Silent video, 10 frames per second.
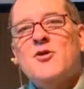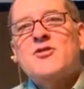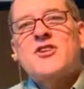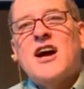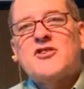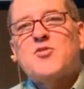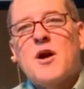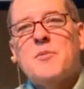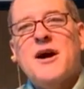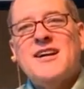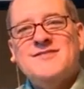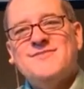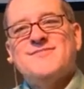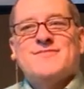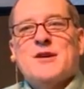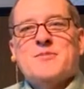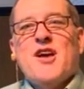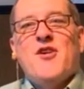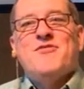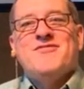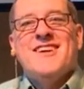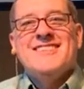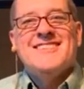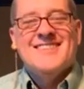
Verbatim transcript: Who does God swear by? Himself.